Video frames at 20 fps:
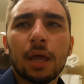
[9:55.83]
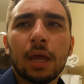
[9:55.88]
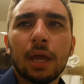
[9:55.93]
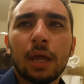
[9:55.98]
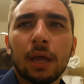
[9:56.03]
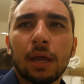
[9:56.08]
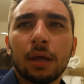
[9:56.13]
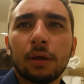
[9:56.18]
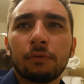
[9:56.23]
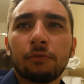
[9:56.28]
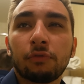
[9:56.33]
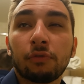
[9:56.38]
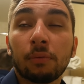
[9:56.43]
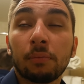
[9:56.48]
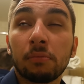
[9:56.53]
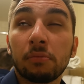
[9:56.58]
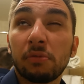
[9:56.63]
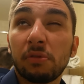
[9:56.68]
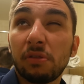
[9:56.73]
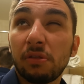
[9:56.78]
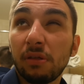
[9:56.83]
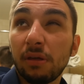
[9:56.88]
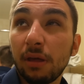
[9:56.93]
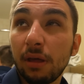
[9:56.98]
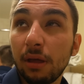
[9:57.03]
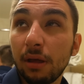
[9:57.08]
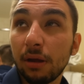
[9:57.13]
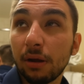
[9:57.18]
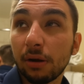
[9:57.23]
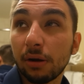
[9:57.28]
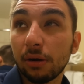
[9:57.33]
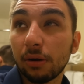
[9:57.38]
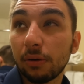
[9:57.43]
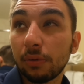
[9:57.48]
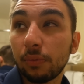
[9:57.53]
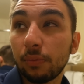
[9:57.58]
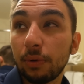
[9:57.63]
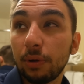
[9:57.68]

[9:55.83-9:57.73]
And from there,